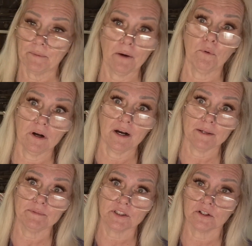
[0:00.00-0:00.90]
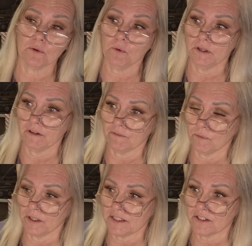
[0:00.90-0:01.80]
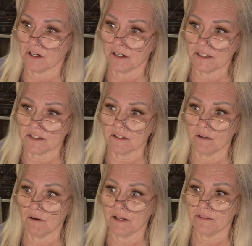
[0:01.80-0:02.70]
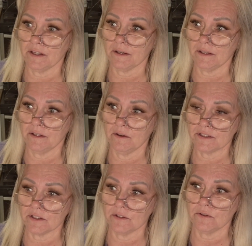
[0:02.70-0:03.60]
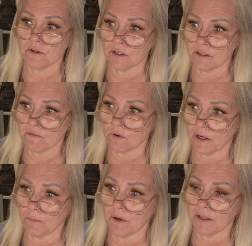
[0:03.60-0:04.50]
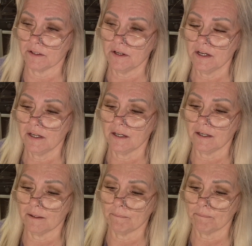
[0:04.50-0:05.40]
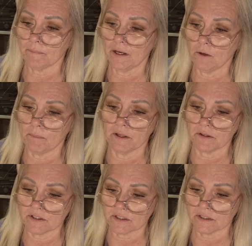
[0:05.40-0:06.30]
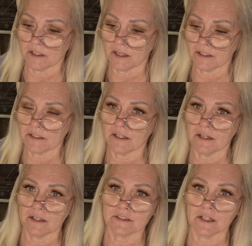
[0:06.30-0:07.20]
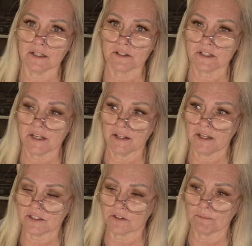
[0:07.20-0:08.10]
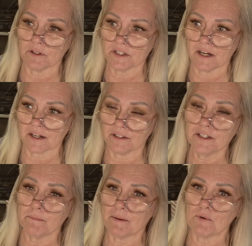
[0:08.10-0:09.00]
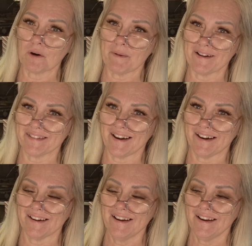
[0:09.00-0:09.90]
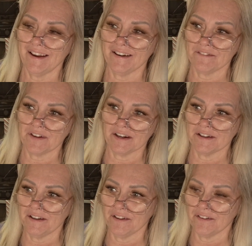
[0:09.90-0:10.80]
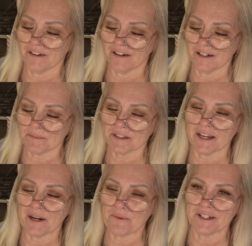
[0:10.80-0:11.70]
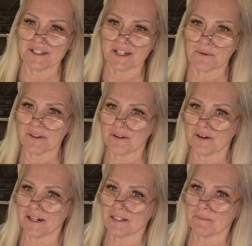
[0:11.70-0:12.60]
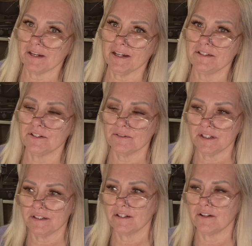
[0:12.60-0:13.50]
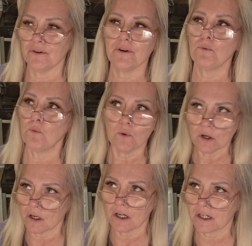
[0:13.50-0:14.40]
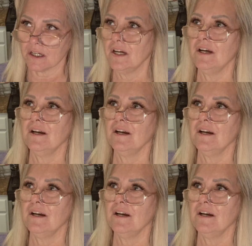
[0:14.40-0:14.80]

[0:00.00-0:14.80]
Well, I'm sure it would have when I started. So I think, as a new carnivore, I want to help others and to understand that. So I'm going to talk a little bit more about that. And I've got another site I want to share with you guys, but I do need to go to work.